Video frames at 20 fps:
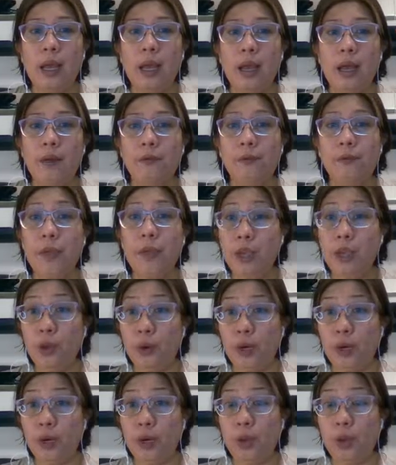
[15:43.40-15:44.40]
a
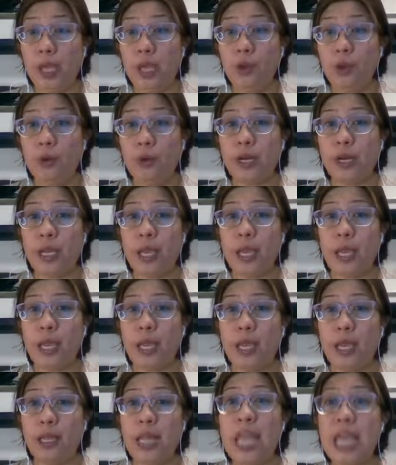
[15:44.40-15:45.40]
figure, okay, or
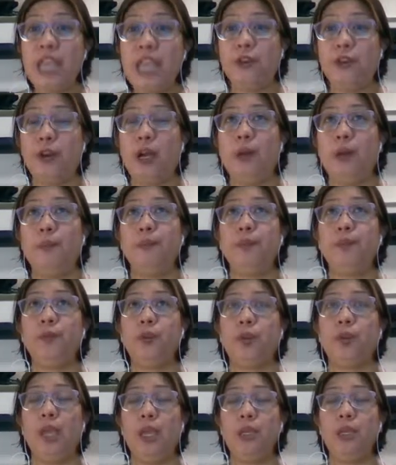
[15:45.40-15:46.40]
a diagram.
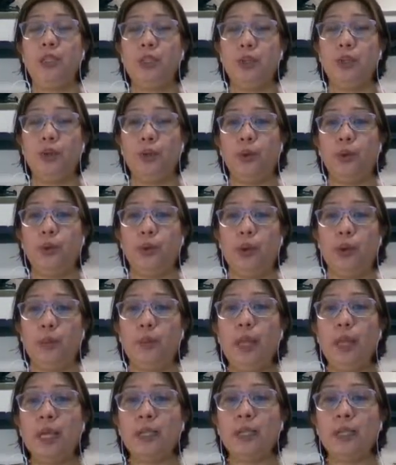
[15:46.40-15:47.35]
Okay, so a block